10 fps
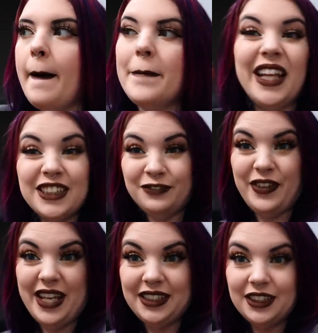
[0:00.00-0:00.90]
but it doesn't
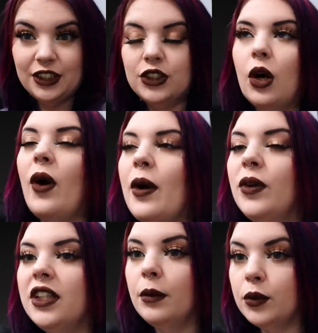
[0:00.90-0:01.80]
fit. So I
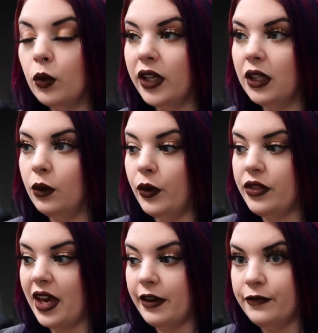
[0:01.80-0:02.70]
ended up going
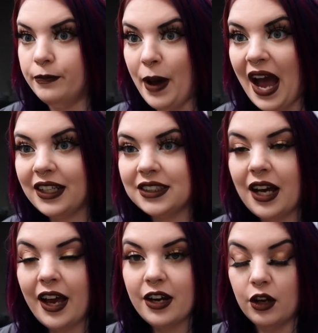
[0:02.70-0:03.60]
with a
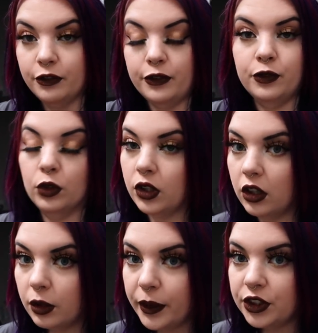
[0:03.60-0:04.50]
backside of a full
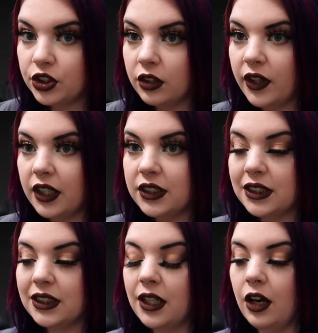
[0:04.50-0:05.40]
color picture of
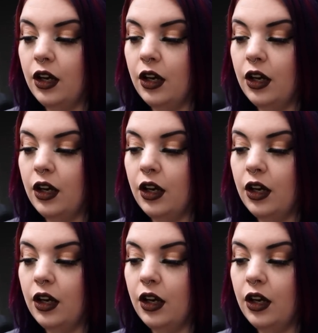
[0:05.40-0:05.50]
us.